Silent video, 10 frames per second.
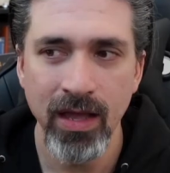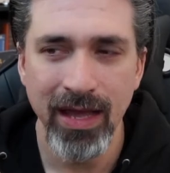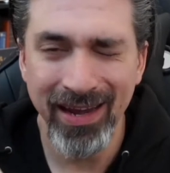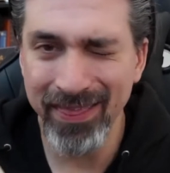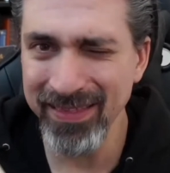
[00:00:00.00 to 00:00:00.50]

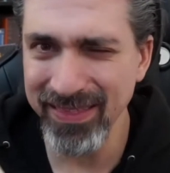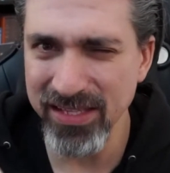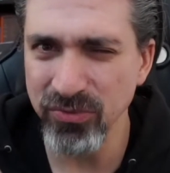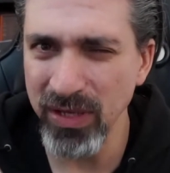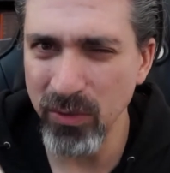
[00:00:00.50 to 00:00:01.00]
And I think
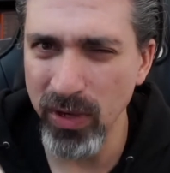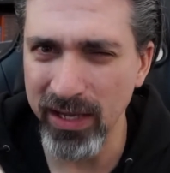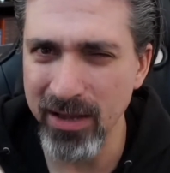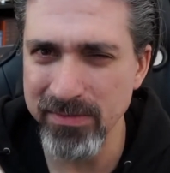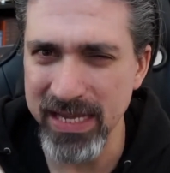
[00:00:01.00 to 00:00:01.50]
that's really what it
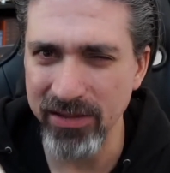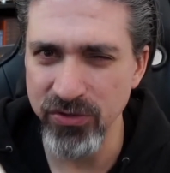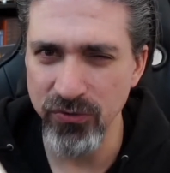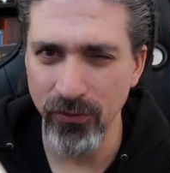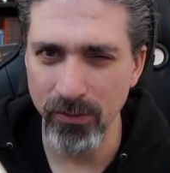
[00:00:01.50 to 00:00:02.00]
comes down
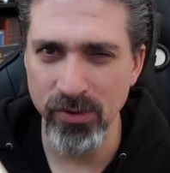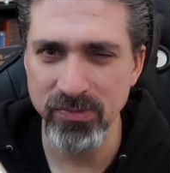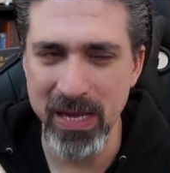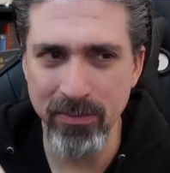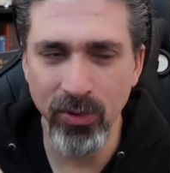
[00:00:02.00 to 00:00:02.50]
to for most
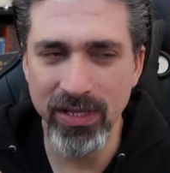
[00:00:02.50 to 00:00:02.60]
people.